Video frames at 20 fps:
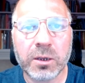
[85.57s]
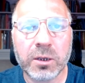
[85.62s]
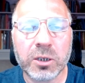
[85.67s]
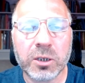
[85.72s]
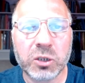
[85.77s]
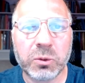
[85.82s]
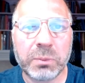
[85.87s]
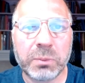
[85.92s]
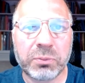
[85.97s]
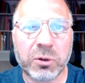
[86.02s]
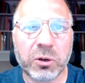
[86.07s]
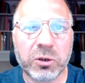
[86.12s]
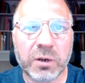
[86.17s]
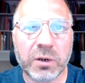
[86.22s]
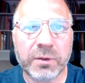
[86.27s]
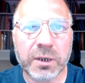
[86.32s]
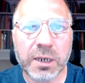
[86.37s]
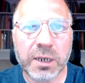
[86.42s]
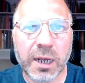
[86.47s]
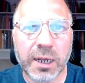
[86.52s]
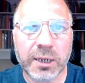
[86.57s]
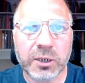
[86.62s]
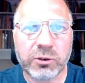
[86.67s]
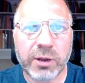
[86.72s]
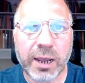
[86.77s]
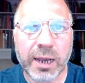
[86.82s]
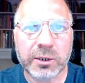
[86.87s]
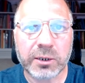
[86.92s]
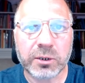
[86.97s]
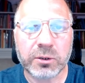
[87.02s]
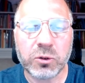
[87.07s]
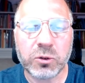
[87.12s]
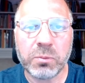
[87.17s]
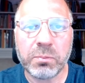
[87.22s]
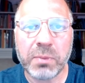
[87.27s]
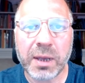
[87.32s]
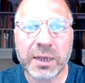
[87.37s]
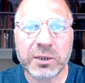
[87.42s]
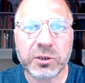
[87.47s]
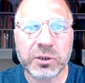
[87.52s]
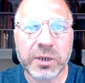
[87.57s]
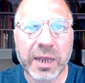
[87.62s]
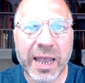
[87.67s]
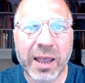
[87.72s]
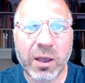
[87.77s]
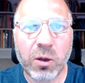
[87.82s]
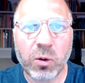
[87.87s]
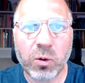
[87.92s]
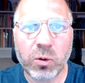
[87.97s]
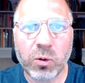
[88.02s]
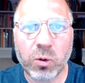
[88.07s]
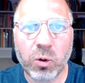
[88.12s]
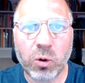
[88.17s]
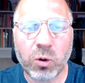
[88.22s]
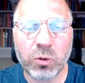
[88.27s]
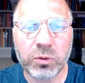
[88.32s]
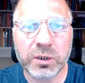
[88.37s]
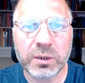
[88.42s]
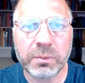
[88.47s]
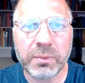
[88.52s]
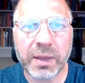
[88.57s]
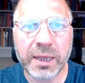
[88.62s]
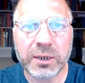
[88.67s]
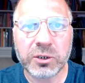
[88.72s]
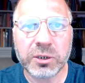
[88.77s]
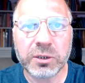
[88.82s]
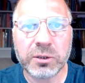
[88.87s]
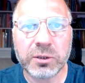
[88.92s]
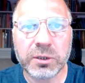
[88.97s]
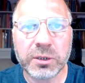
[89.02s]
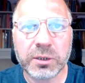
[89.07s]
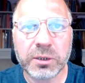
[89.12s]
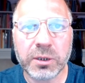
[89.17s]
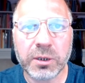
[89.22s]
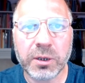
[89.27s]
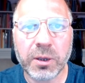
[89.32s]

So we brought over a contractor who measured all the dimensions,